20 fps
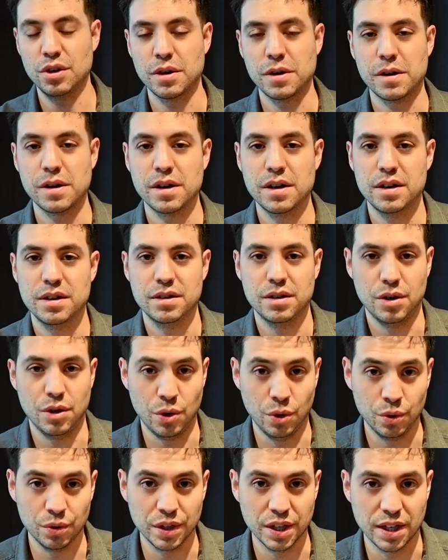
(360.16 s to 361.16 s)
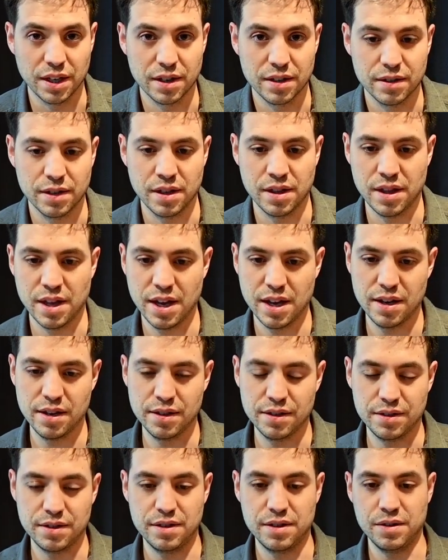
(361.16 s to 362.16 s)
hook only, and that
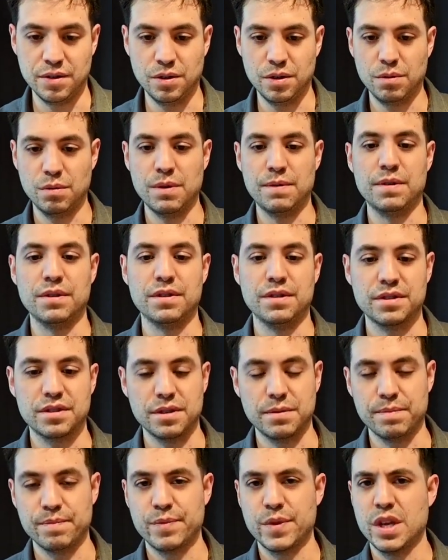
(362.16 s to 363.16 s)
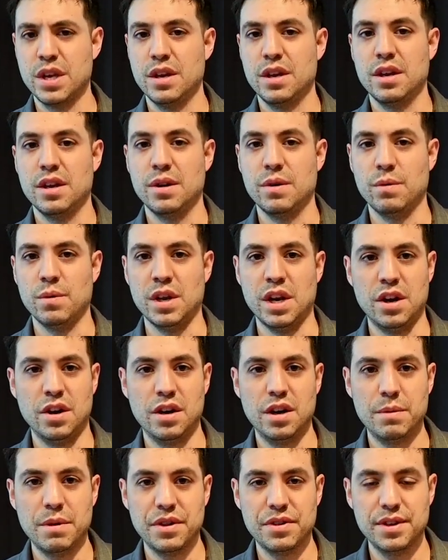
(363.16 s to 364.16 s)
is the whole river system. When I
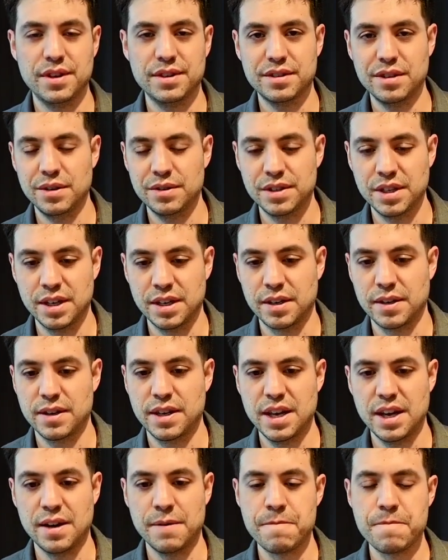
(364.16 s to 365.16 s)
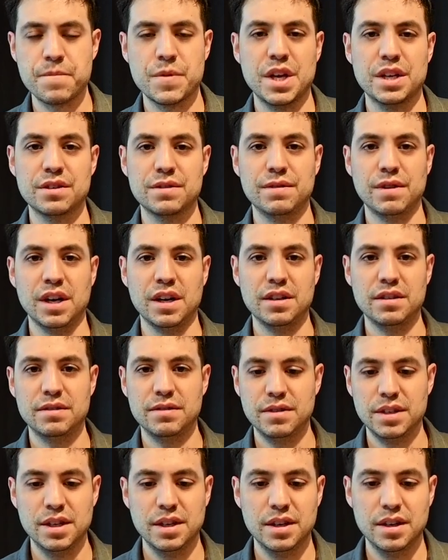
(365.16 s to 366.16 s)
heard about this, I was like, yeah, that's fine.
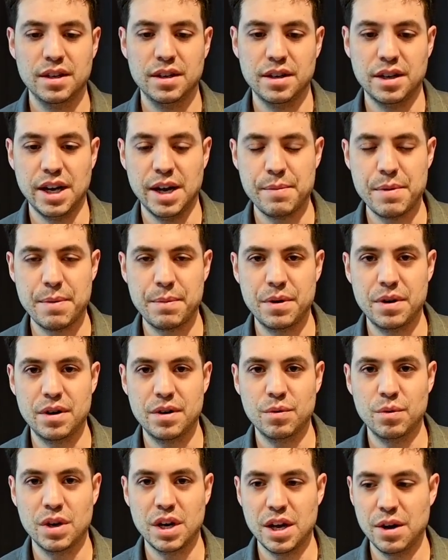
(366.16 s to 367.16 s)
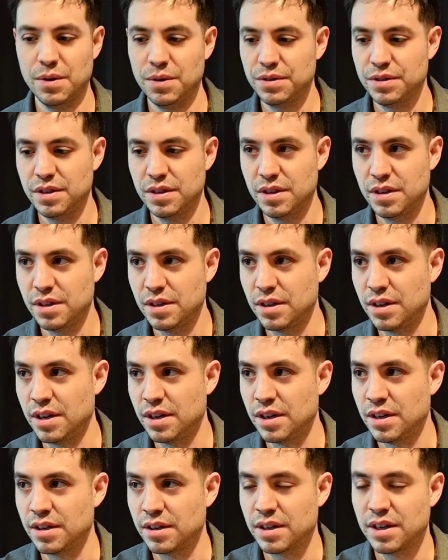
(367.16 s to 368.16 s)
I remember when I was
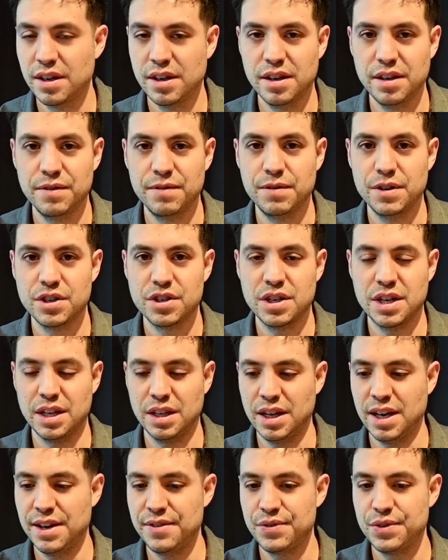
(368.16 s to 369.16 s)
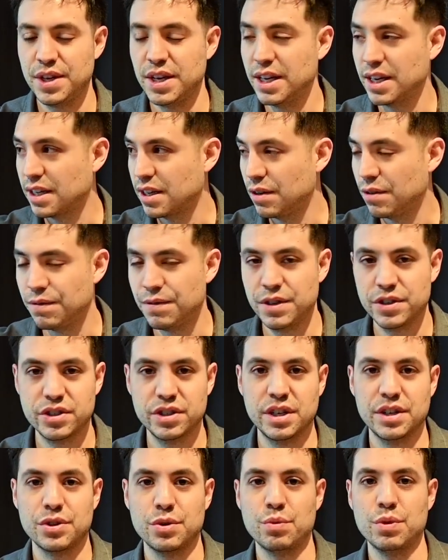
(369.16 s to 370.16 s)
a kid fishing at Lions Lake or
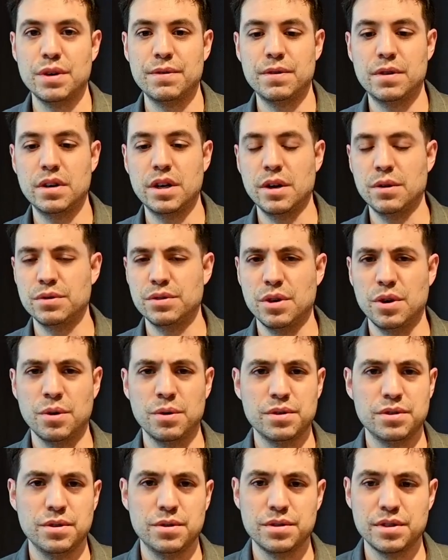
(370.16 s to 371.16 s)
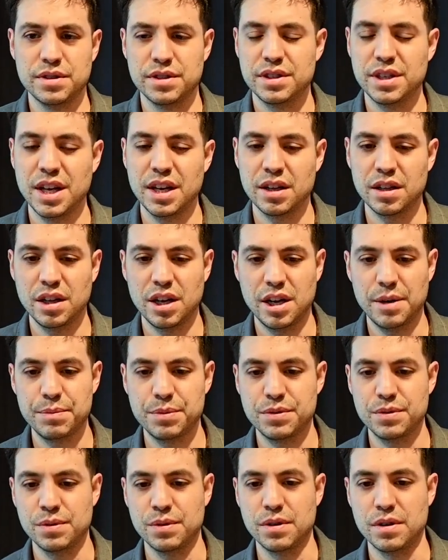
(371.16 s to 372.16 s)
fishing at the river, I was always using
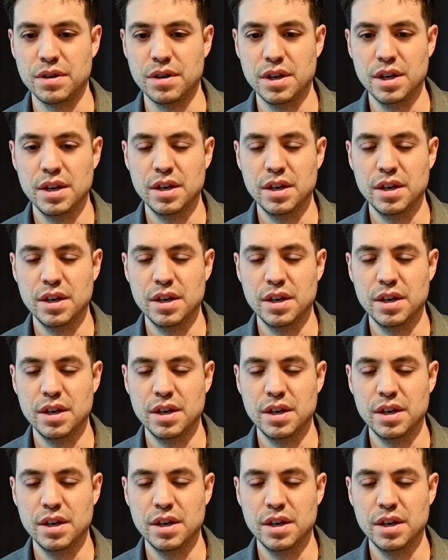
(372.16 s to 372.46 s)
Cyclops or,